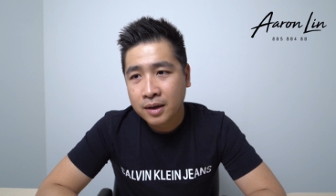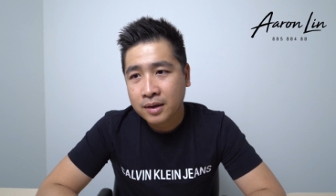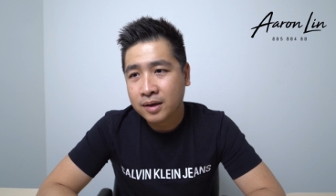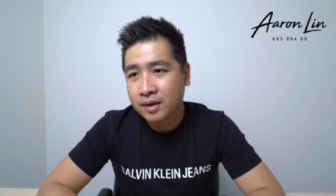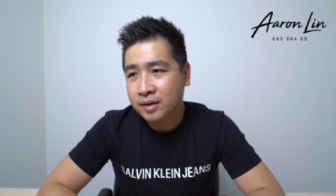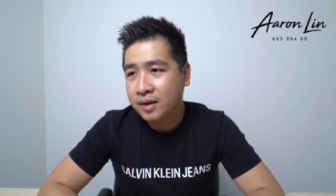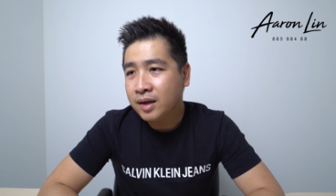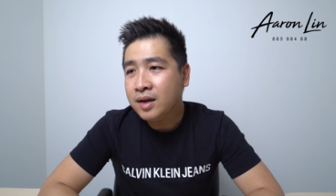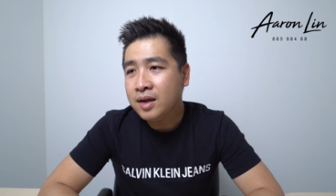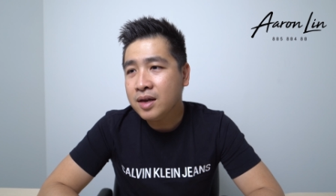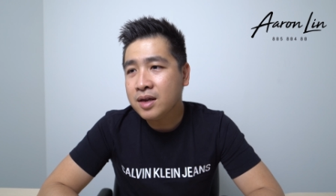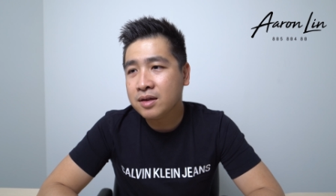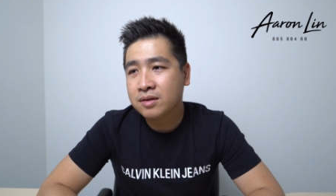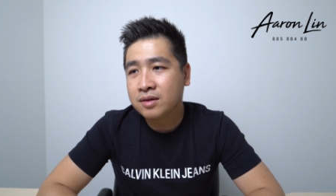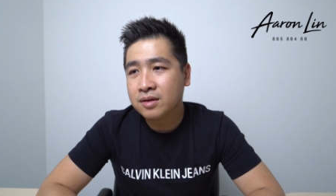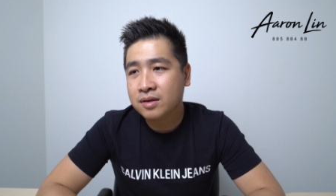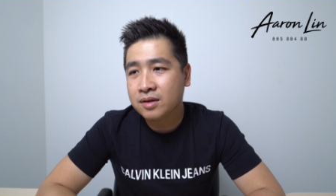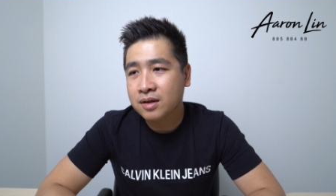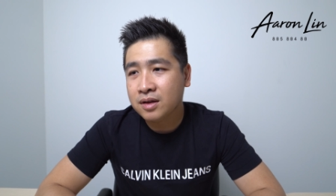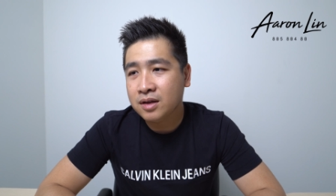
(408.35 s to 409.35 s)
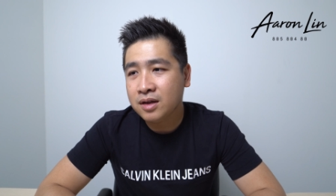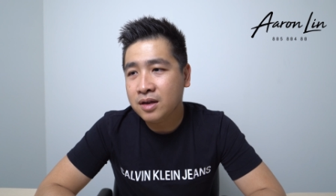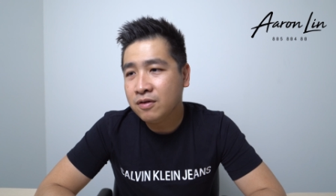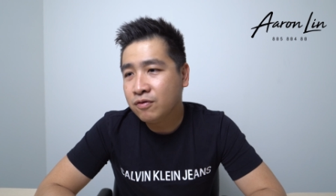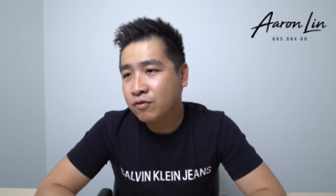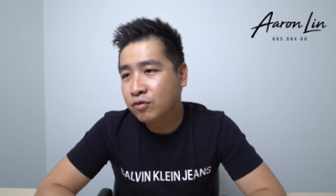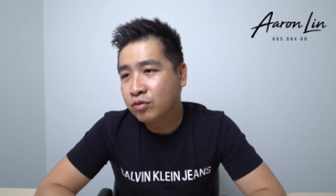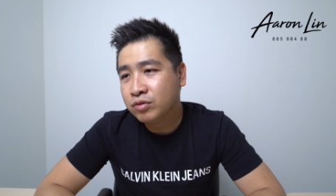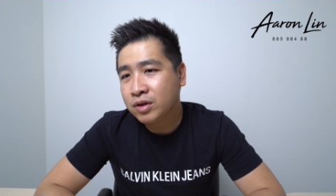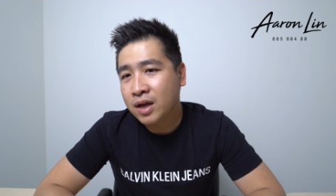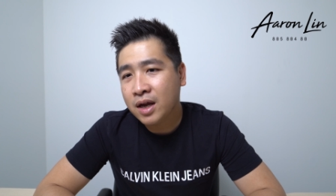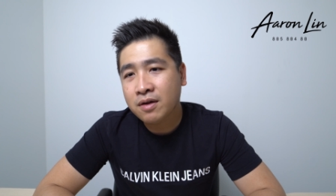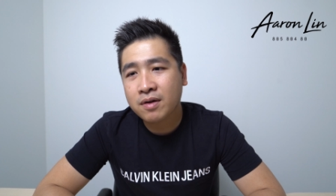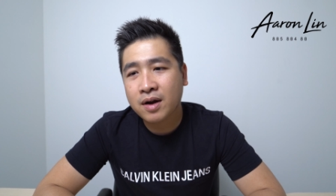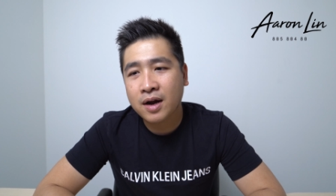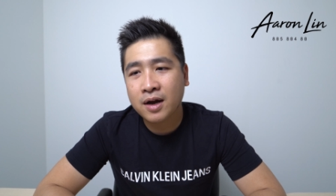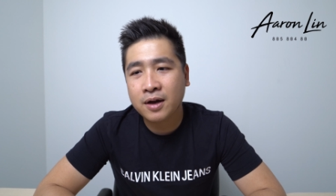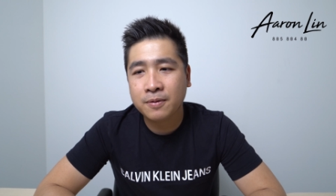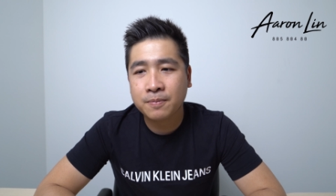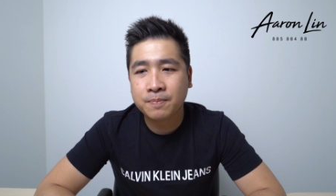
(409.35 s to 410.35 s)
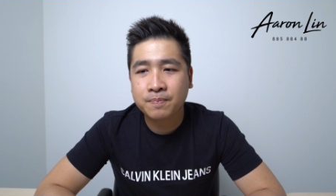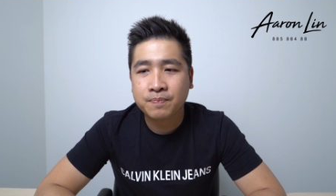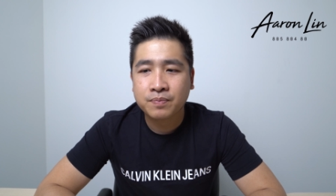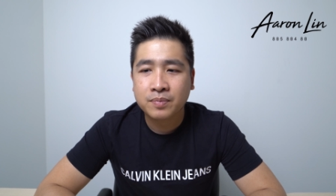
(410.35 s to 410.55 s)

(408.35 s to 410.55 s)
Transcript: The thing is, if today, right,